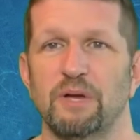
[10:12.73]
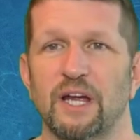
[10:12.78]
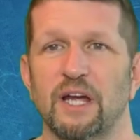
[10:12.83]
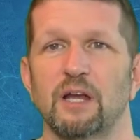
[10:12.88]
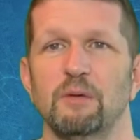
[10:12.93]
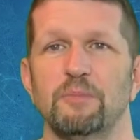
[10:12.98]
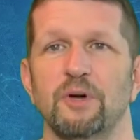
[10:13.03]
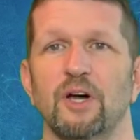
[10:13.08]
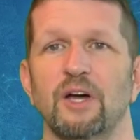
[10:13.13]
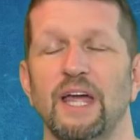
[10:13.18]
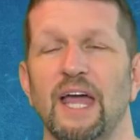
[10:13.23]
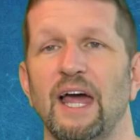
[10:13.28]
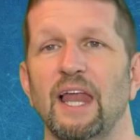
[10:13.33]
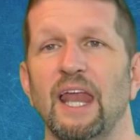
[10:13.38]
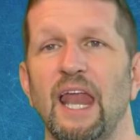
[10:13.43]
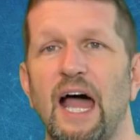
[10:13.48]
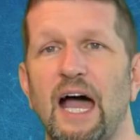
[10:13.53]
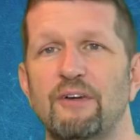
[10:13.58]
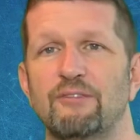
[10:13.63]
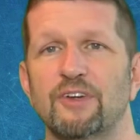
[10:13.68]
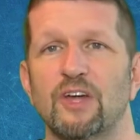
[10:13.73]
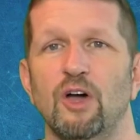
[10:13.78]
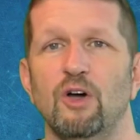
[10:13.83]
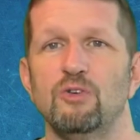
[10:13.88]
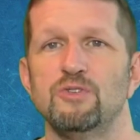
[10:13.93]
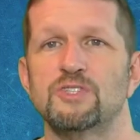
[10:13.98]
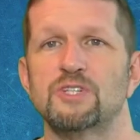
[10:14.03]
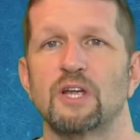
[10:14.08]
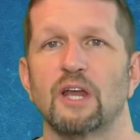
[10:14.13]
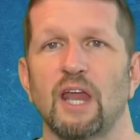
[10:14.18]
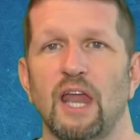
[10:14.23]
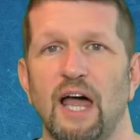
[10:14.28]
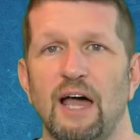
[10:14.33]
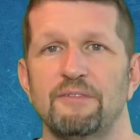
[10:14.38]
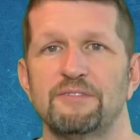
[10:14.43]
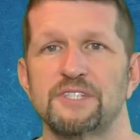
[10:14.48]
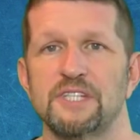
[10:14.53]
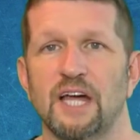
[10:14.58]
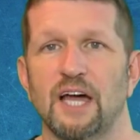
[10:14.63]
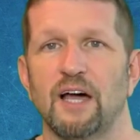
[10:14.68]
Pick up the book at
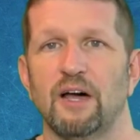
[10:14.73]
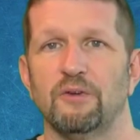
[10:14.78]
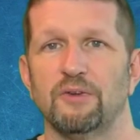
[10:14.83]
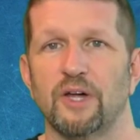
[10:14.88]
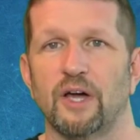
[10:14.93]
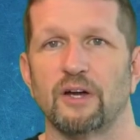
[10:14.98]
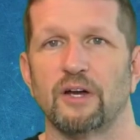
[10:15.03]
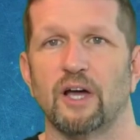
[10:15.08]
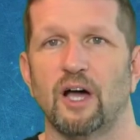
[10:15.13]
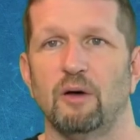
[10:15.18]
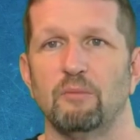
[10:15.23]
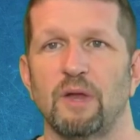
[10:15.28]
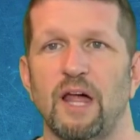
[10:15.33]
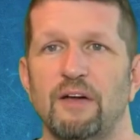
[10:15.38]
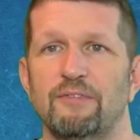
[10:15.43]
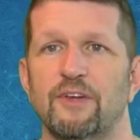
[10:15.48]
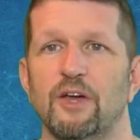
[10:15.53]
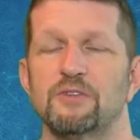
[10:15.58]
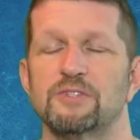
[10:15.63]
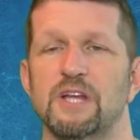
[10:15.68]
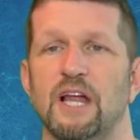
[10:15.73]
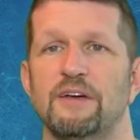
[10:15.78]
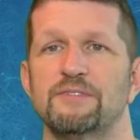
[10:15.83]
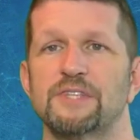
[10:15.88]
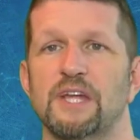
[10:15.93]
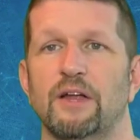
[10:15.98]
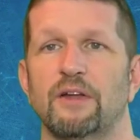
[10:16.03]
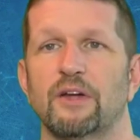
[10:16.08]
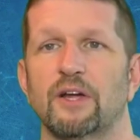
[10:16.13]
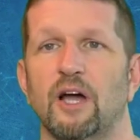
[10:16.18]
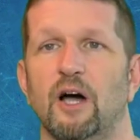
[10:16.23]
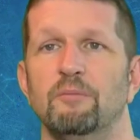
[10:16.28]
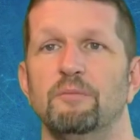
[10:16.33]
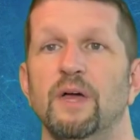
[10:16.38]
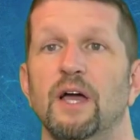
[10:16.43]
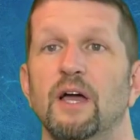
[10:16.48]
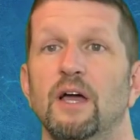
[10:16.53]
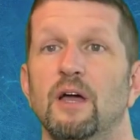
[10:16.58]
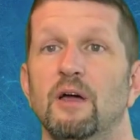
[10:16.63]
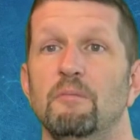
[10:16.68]
lifecoachlifestyle.com, lifecoachlifestyle.com.
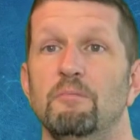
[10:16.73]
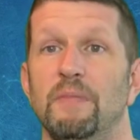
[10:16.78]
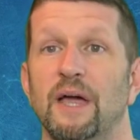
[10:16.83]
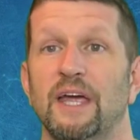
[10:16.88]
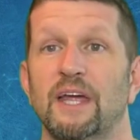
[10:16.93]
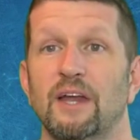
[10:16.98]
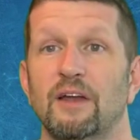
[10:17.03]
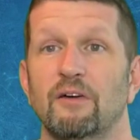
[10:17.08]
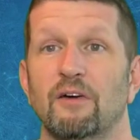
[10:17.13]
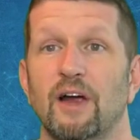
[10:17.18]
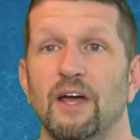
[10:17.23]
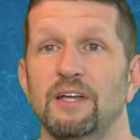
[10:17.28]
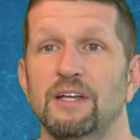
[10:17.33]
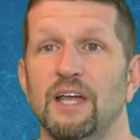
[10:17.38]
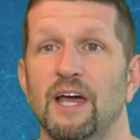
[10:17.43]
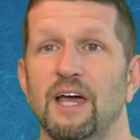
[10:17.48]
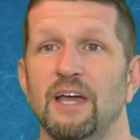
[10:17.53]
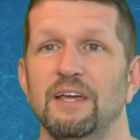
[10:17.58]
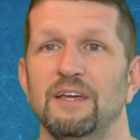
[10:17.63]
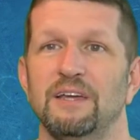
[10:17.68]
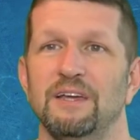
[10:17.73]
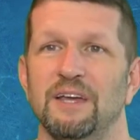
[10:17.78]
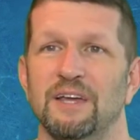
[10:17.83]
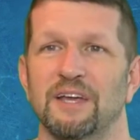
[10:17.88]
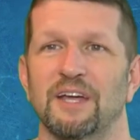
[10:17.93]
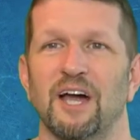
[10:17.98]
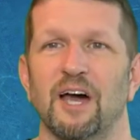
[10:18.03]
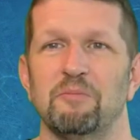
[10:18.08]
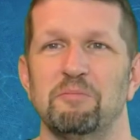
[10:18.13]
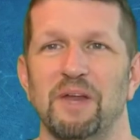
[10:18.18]
Make it a great day, and God